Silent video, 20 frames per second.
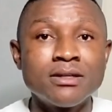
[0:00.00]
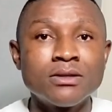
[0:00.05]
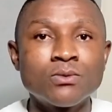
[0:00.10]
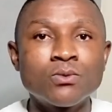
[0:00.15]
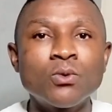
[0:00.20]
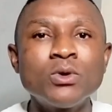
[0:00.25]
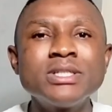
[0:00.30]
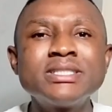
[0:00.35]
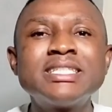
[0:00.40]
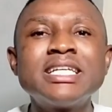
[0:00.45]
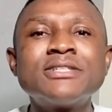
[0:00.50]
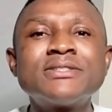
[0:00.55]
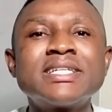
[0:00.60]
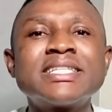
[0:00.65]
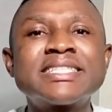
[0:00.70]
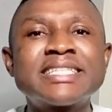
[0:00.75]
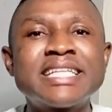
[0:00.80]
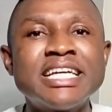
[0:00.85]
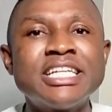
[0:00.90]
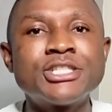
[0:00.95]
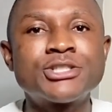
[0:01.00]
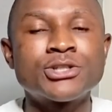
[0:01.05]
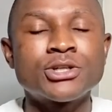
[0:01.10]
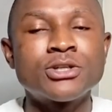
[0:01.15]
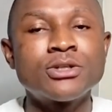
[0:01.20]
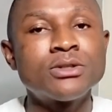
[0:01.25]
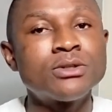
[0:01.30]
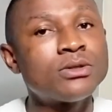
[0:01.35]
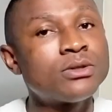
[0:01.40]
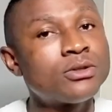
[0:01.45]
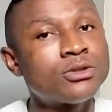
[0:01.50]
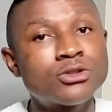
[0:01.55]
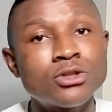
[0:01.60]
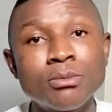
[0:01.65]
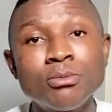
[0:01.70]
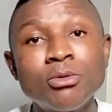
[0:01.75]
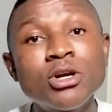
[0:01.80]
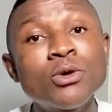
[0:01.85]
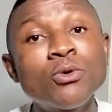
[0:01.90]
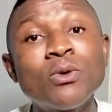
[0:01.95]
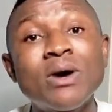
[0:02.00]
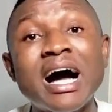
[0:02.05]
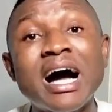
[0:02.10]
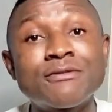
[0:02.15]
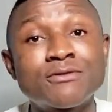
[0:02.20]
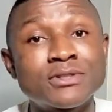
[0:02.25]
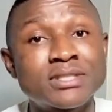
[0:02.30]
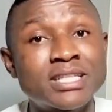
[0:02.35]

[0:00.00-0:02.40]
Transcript: once there's a tension, somebody will have to take